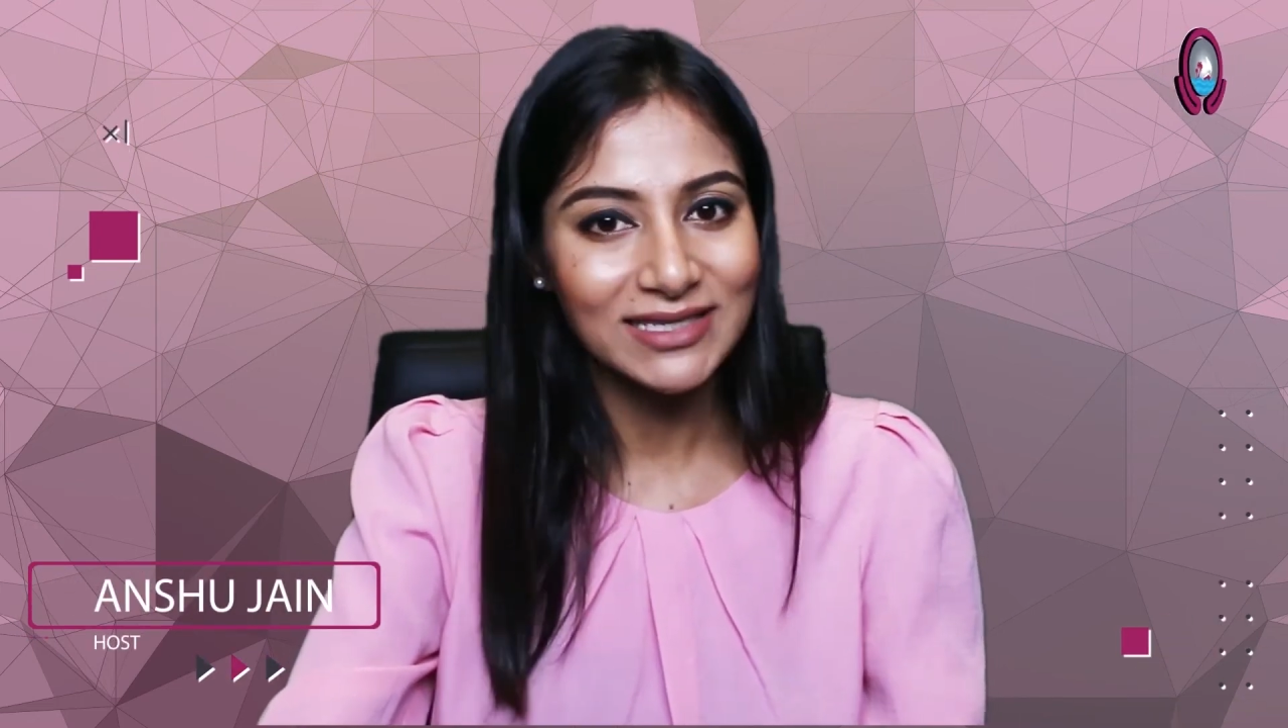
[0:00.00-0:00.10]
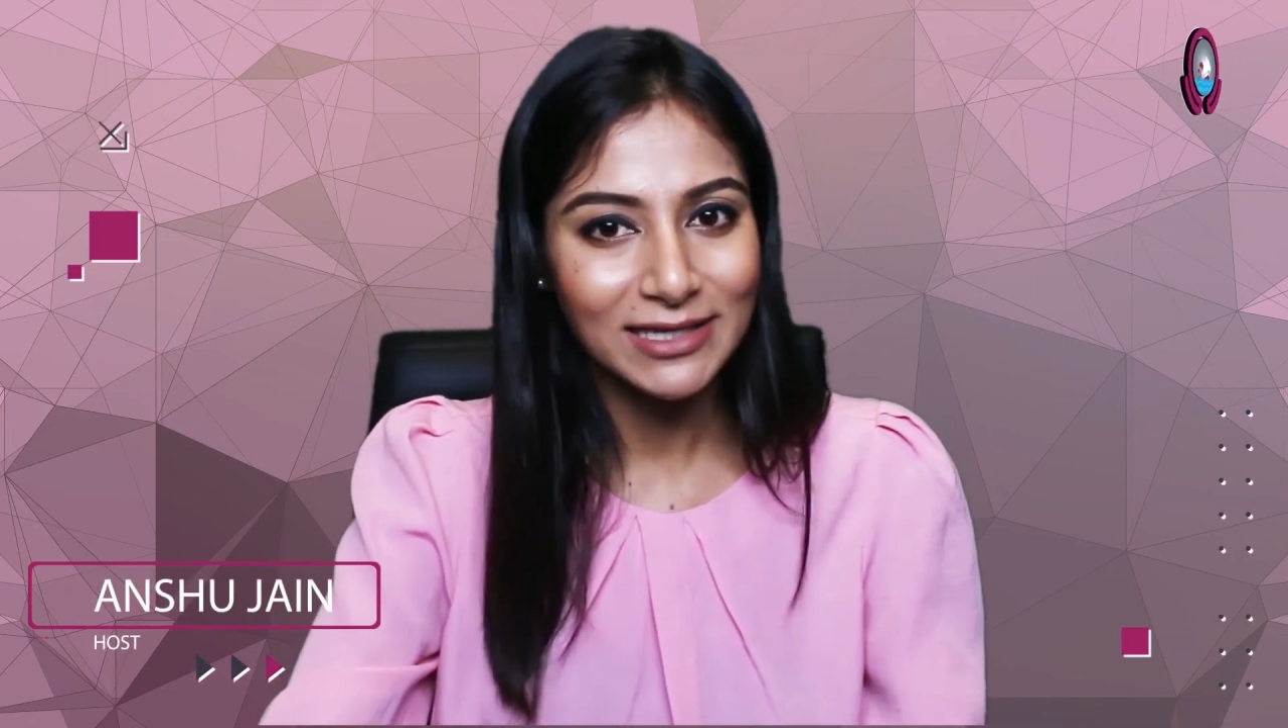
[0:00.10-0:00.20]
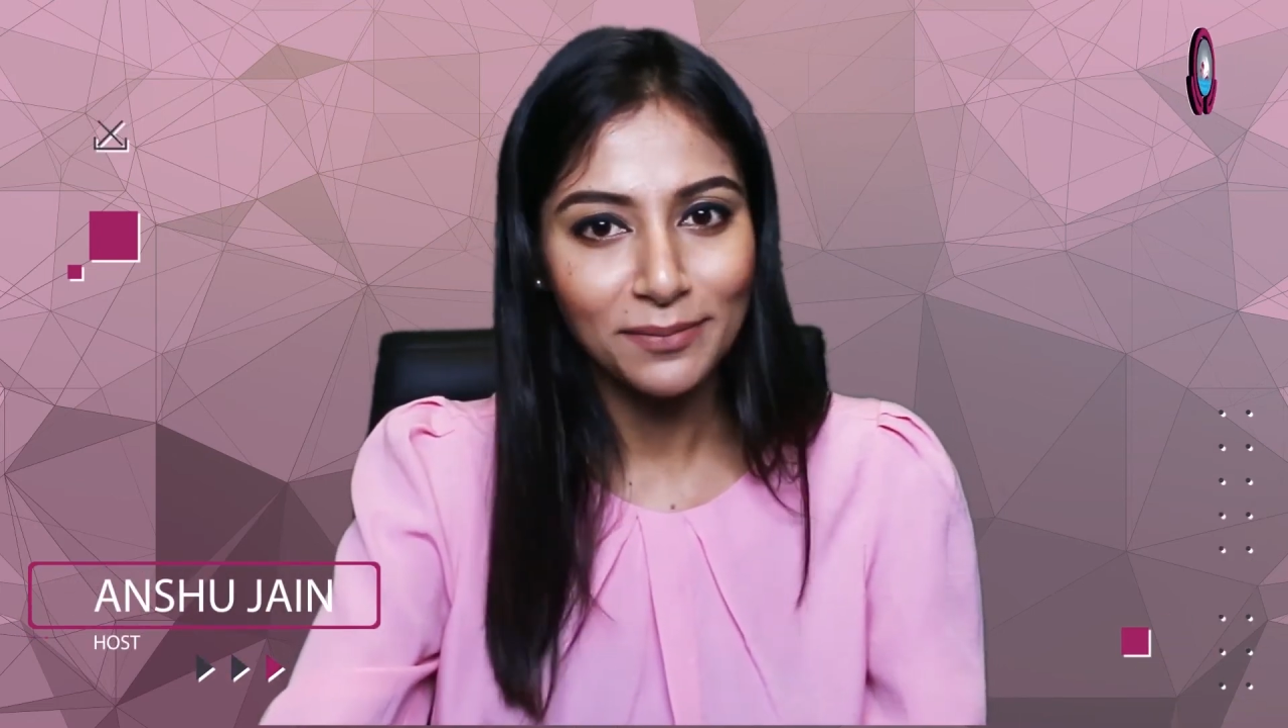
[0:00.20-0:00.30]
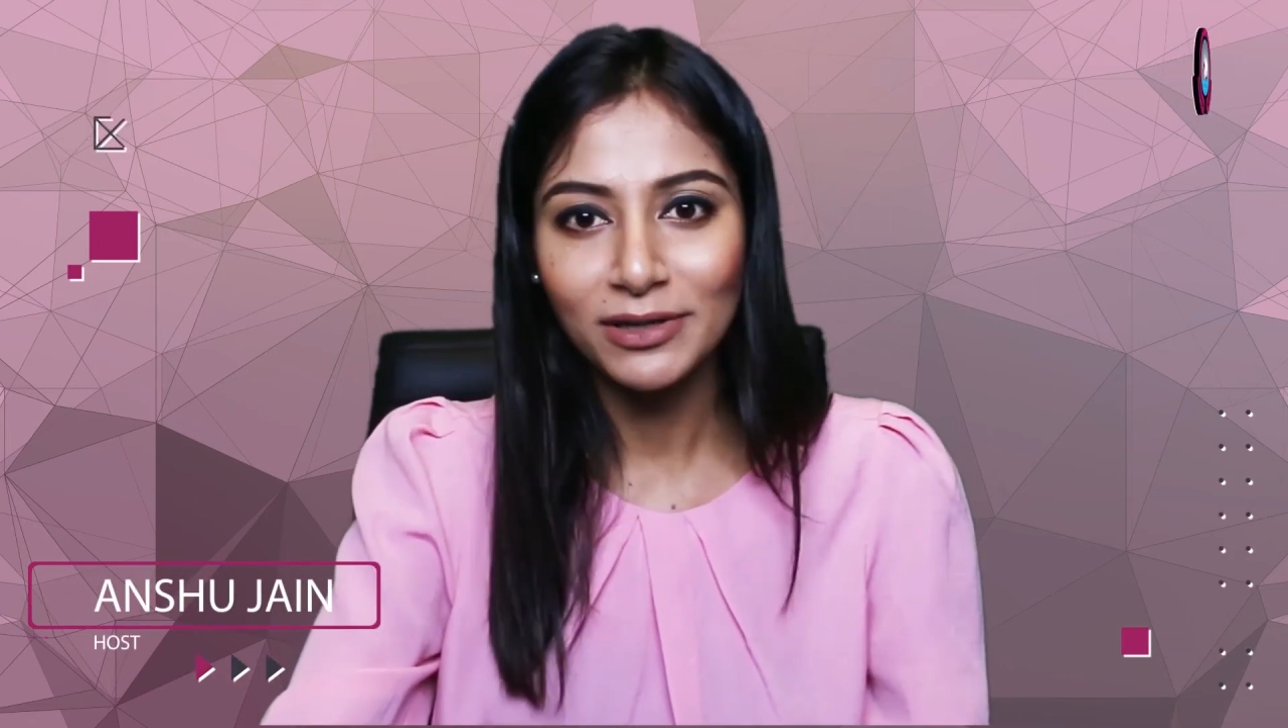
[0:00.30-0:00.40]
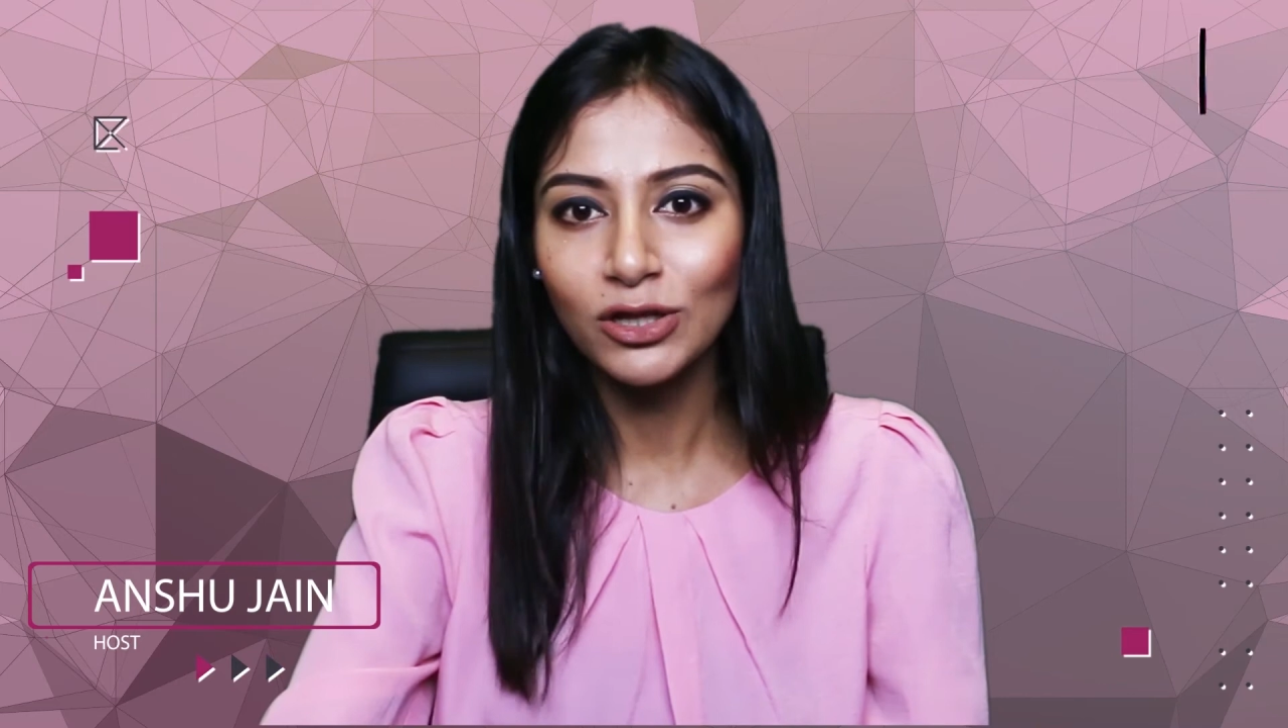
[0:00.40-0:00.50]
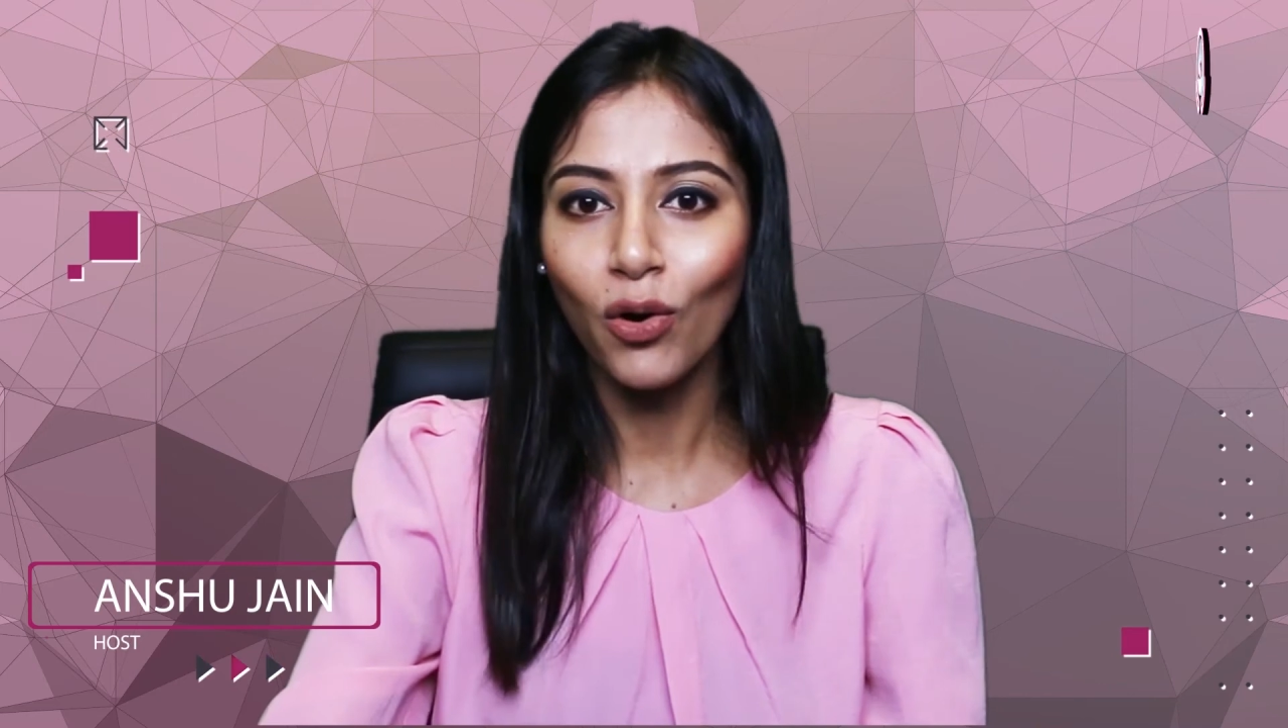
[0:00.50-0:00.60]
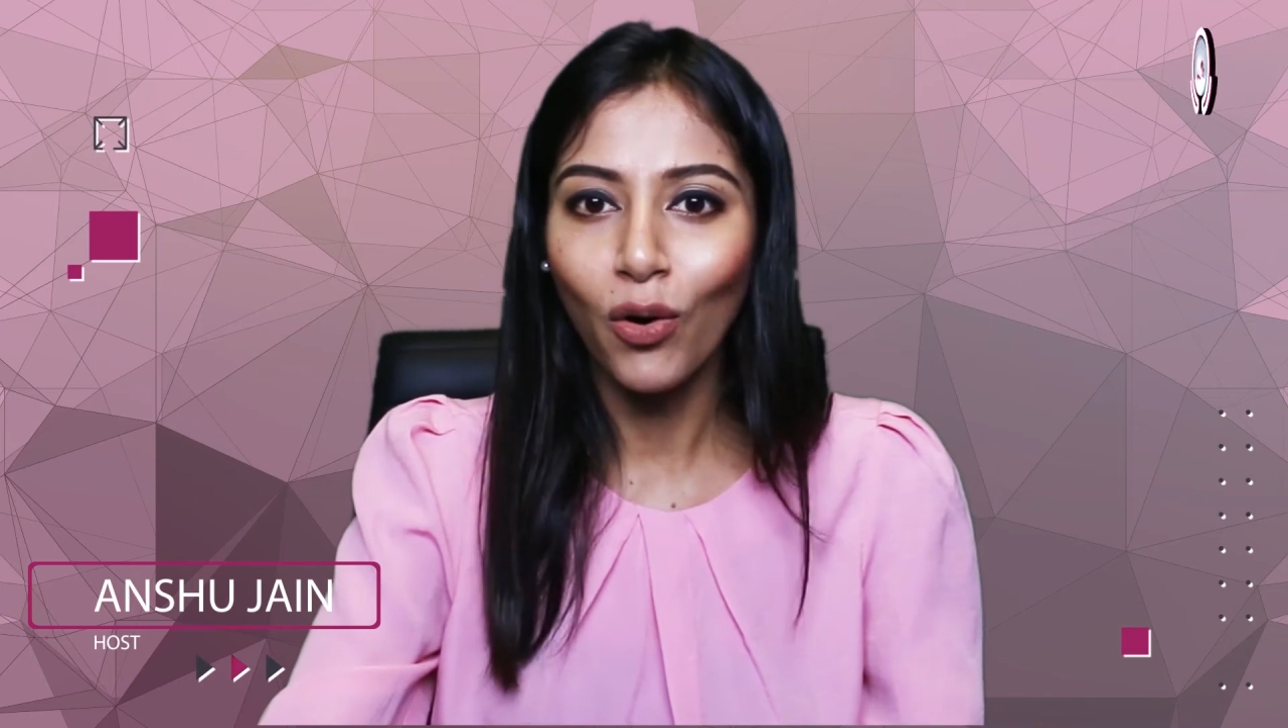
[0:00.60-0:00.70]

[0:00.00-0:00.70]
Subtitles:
assemble